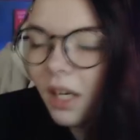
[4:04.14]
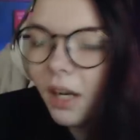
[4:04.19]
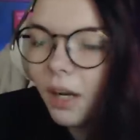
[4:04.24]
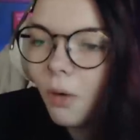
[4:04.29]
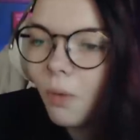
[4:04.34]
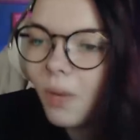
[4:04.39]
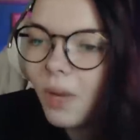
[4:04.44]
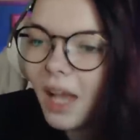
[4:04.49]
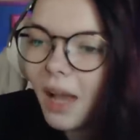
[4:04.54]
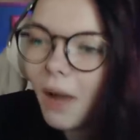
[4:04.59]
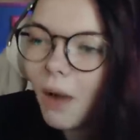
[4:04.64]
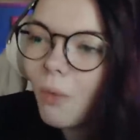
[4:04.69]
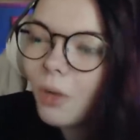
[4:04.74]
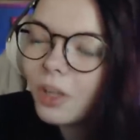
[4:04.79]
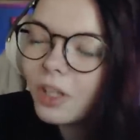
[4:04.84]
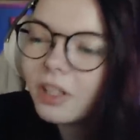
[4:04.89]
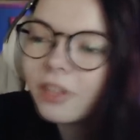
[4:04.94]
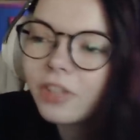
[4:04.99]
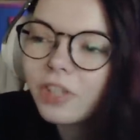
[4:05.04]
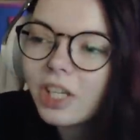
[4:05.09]
Wait, I
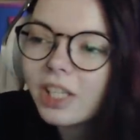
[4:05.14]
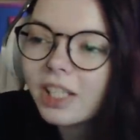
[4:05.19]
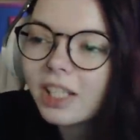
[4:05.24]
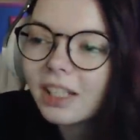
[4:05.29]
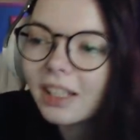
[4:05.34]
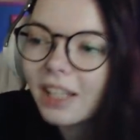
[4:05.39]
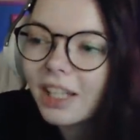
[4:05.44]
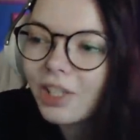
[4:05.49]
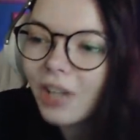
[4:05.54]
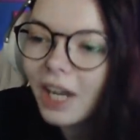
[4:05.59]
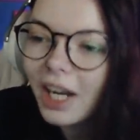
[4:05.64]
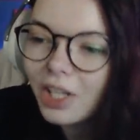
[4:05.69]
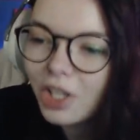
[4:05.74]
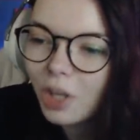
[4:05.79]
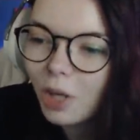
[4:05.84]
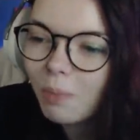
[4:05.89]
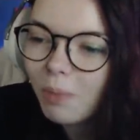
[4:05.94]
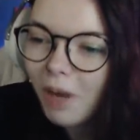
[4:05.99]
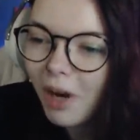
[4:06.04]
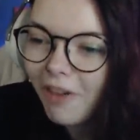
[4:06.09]
wonder if she's gonna like try and
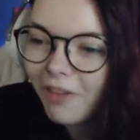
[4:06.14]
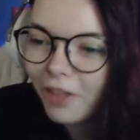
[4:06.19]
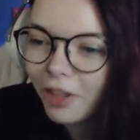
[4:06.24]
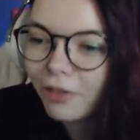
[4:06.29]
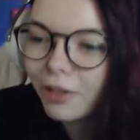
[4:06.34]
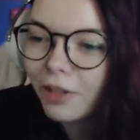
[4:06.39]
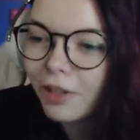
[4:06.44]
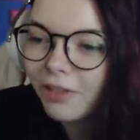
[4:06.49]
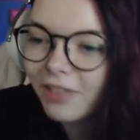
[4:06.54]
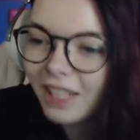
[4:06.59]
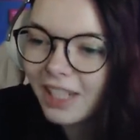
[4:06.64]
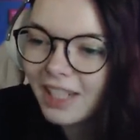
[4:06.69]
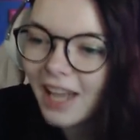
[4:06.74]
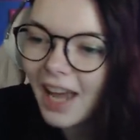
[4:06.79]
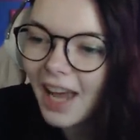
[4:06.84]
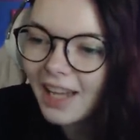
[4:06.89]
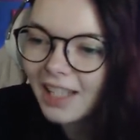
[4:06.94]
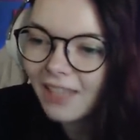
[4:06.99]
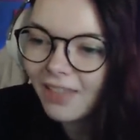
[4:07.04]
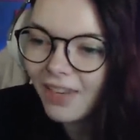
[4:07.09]
jump off the roof to
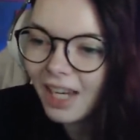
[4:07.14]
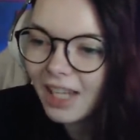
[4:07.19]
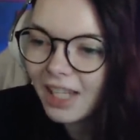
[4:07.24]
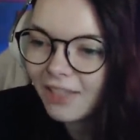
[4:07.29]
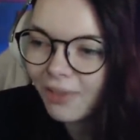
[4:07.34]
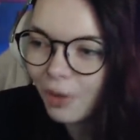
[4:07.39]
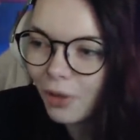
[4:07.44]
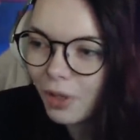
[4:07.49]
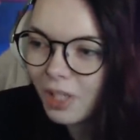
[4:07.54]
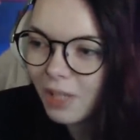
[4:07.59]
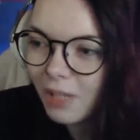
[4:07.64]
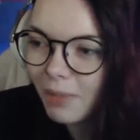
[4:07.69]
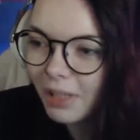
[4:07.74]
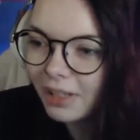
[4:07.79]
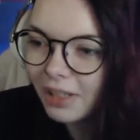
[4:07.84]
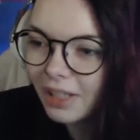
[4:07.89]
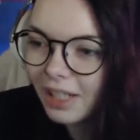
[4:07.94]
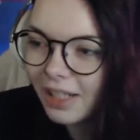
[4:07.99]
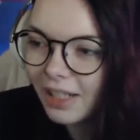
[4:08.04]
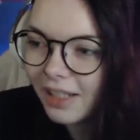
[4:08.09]
test if he has force
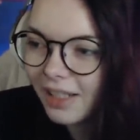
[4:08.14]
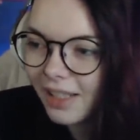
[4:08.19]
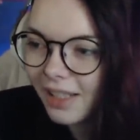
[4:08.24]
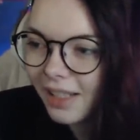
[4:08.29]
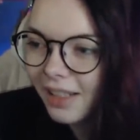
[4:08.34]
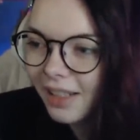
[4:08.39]
abilities.